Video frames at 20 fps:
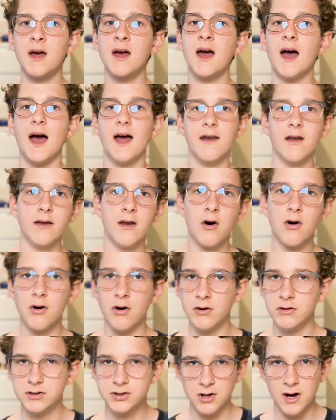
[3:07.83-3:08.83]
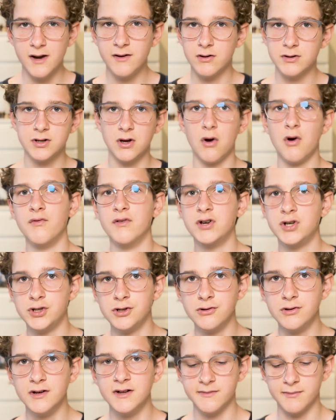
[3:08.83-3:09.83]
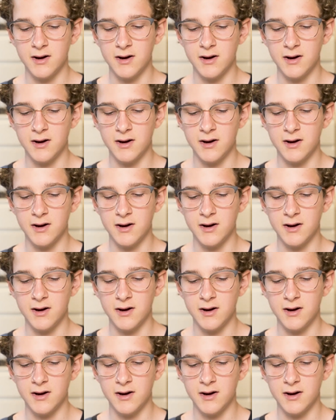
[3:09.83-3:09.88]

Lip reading: and try not to overshoot as